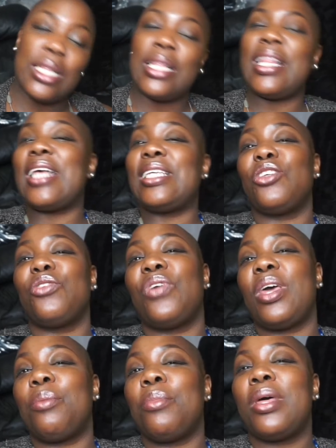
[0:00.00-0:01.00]
less of
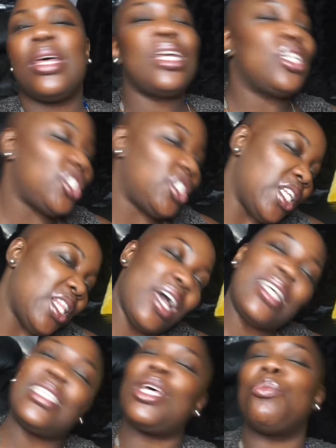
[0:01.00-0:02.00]
him, she
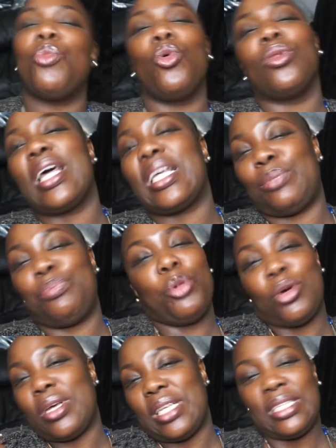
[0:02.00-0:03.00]
likes her more. That's
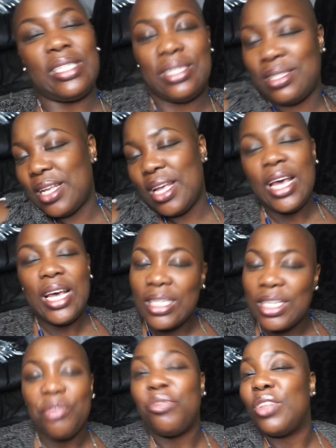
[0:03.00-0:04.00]
Booker's
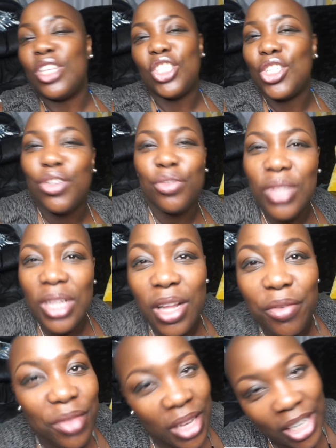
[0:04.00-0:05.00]
definition of the
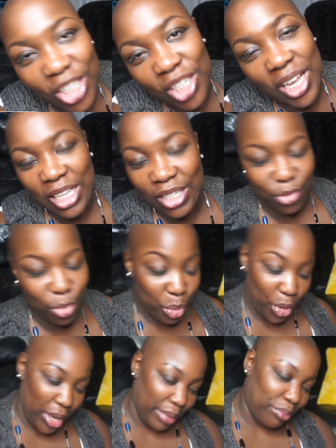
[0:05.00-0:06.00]
love that she has for
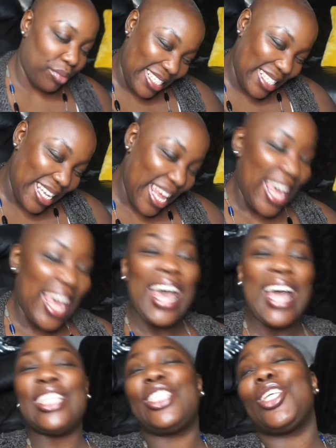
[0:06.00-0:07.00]
Brett.
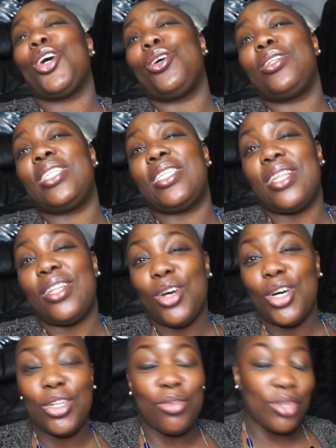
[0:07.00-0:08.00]
And so did
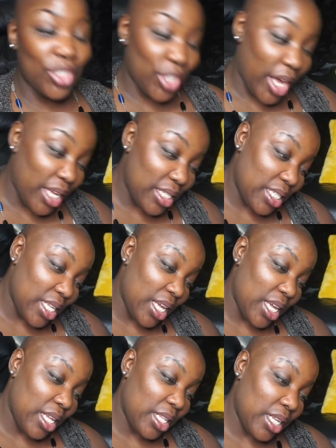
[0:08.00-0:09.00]
Alana and
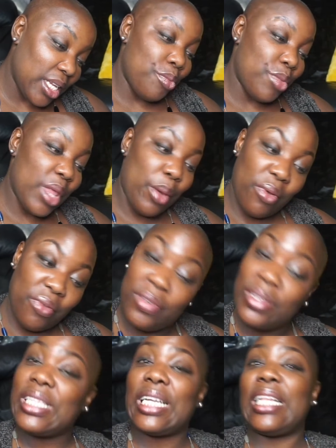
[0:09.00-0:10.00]
Jason. They were
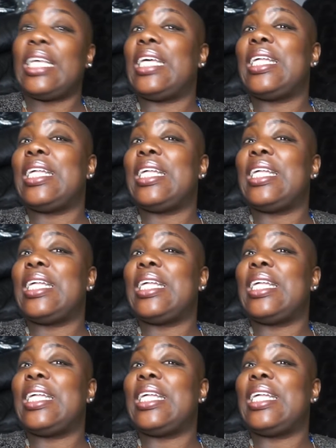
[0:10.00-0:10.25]
physically